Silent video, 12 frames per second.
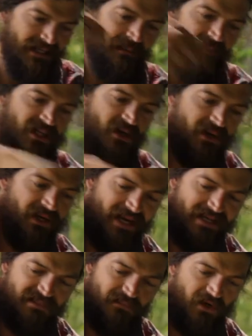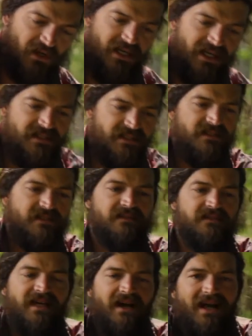I'm going to go in and add some more greens.
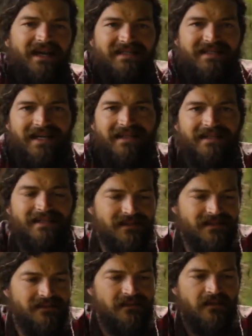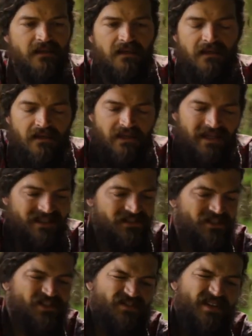Now I can take this and
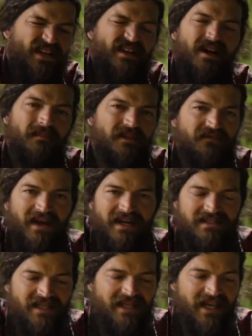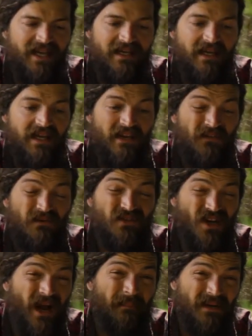just shred it up as fine as I can. If you
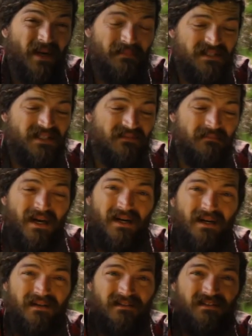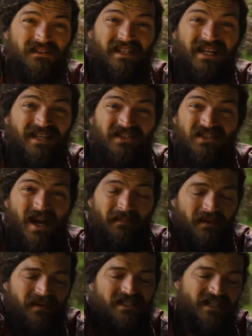chop it up, it's even better. You take it and chop
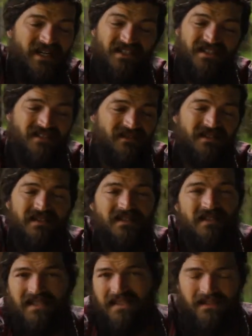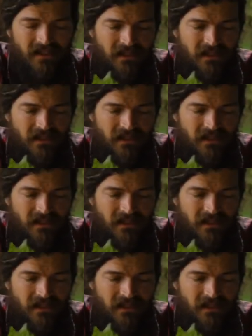it up in a time, just like you're going to cook it.